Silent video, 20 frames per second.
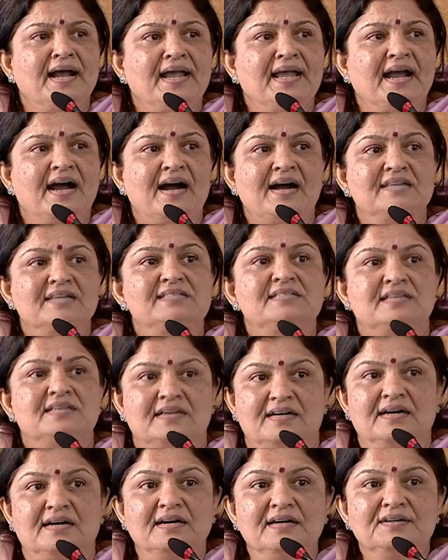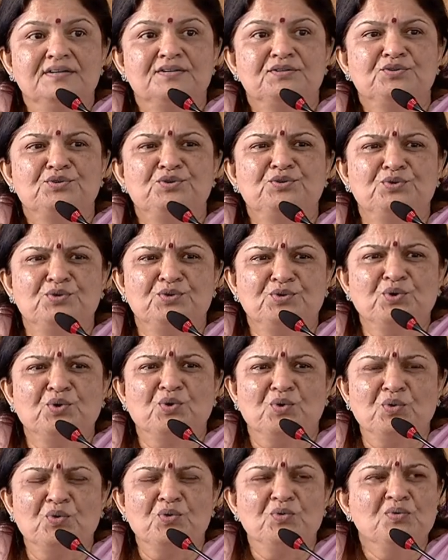I asked her, do you
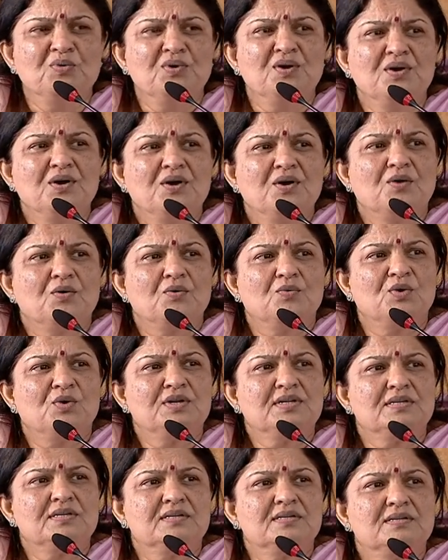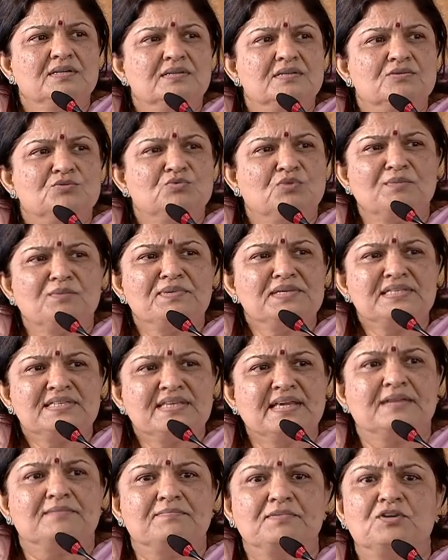know what Swami
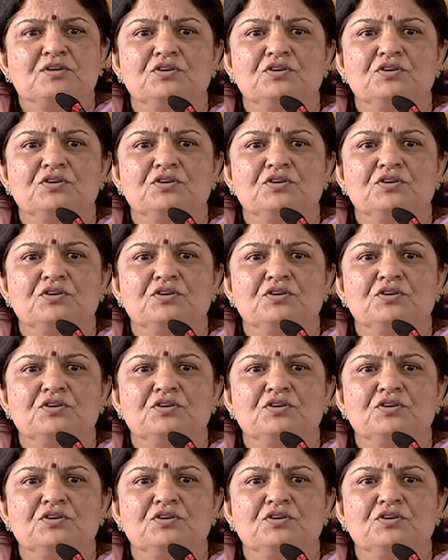said?